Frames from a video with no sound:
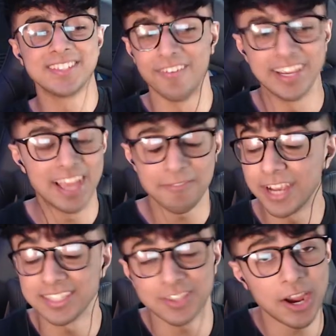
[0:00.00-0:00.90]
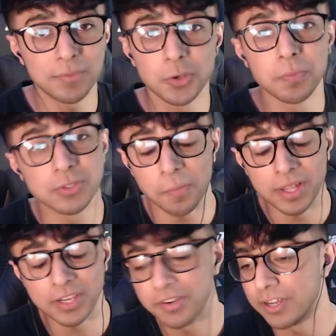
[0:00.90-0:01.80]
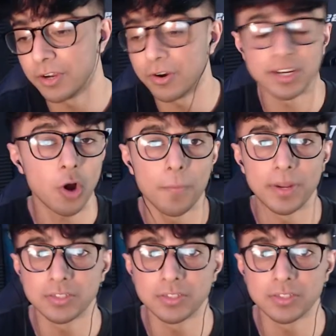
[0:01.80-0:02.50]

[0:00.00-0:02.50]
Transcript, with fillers: so uh, yeah, if you guys are hyped too, please drop a like on the video and a comment